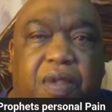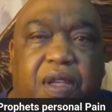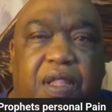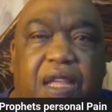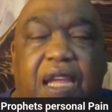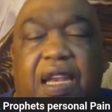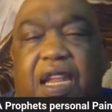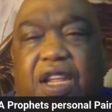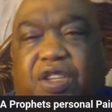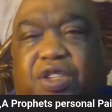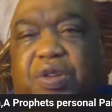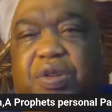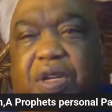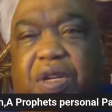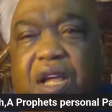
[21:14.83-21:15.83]
They need you
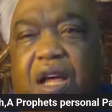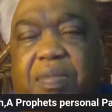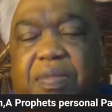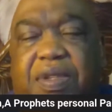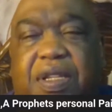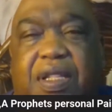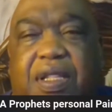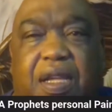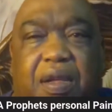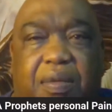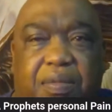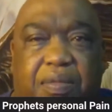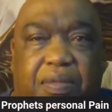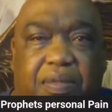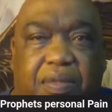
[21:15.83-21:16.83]
to come to them.
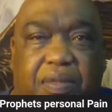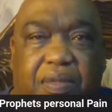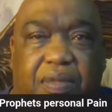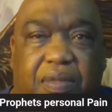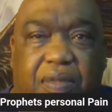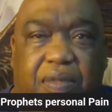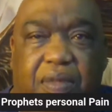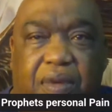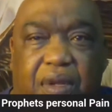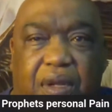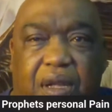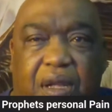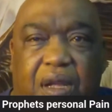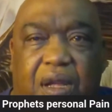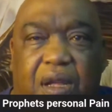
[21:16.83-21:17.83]

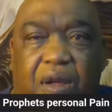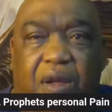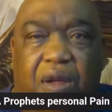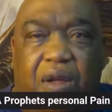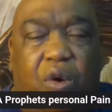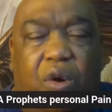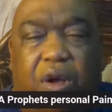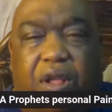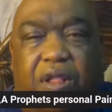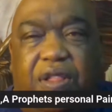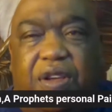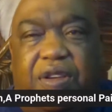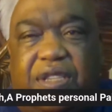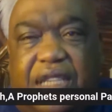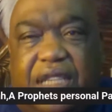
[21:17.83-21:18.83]
Or
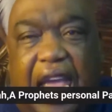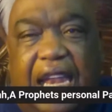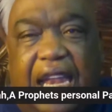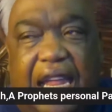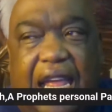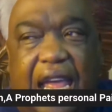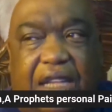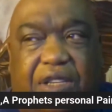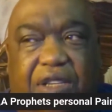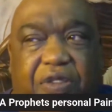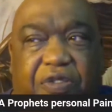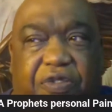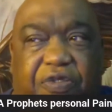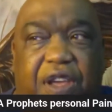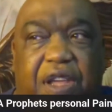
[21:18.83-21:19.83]
they're standing at your
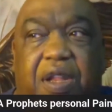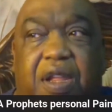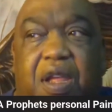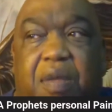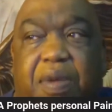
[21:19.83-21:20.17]
feet